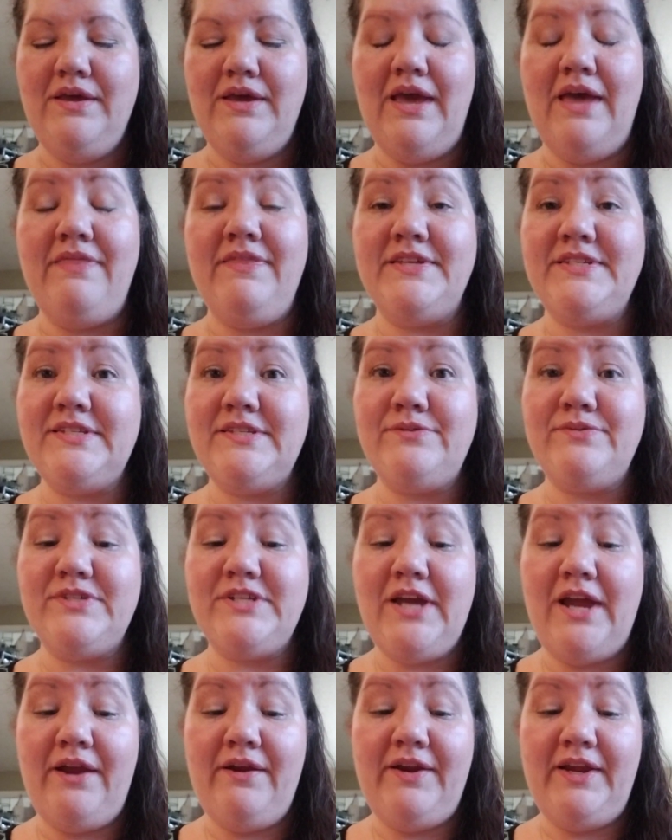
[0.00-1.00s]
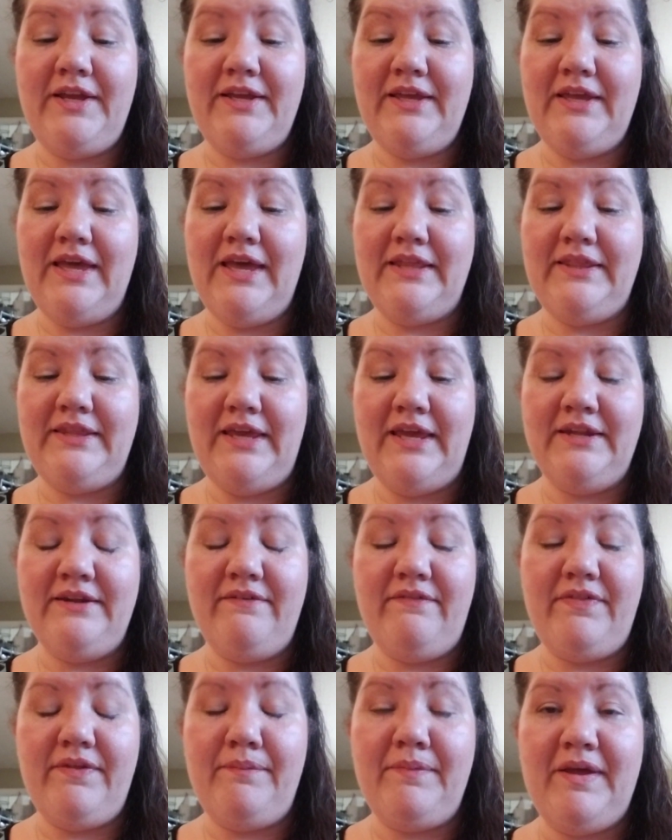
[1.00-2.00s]
And this is retiring at the end
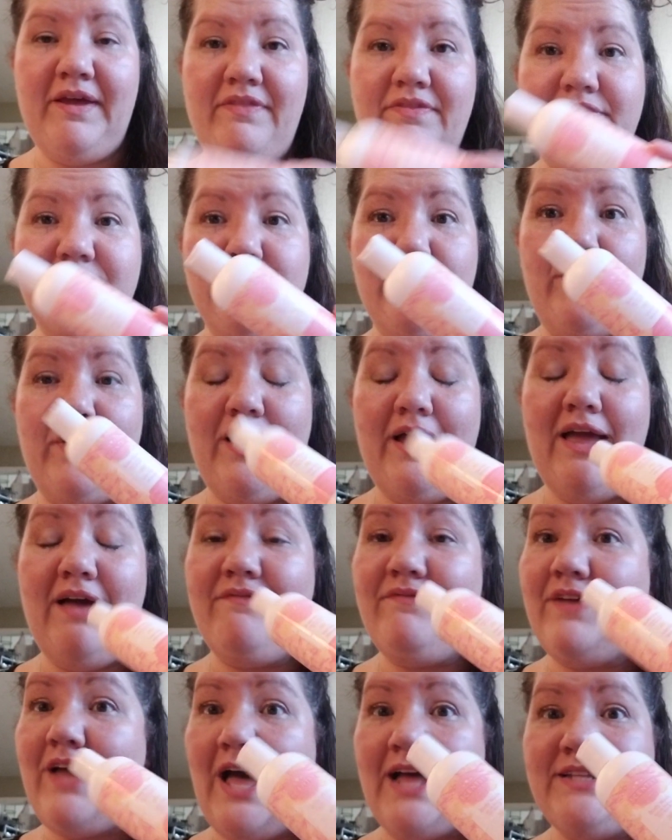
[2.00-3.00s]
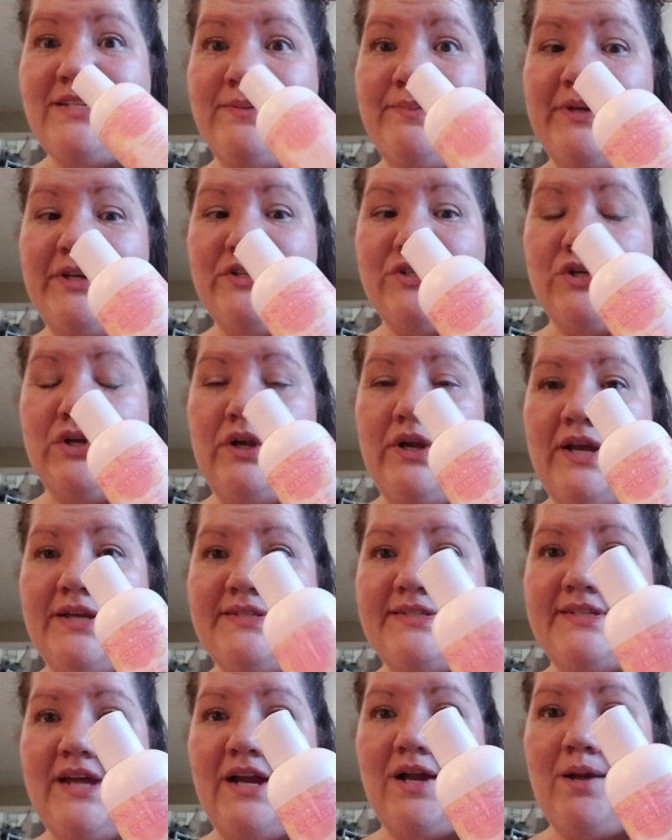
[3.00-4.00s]
of the month, so I have got to make sure I
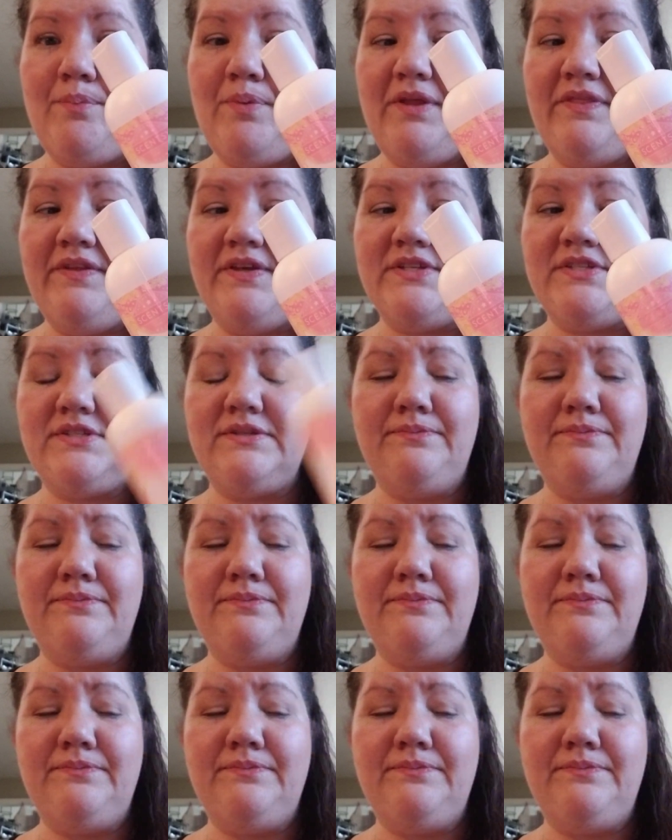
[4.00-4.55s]
stock up on this